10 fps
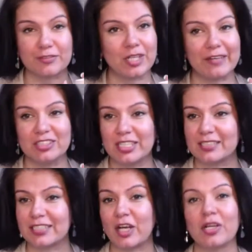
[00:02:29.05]
If you haven't
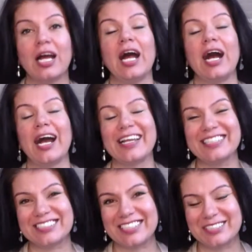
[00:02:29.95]
checked it out, highly
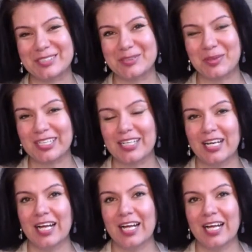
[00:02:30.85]
suggest you do it.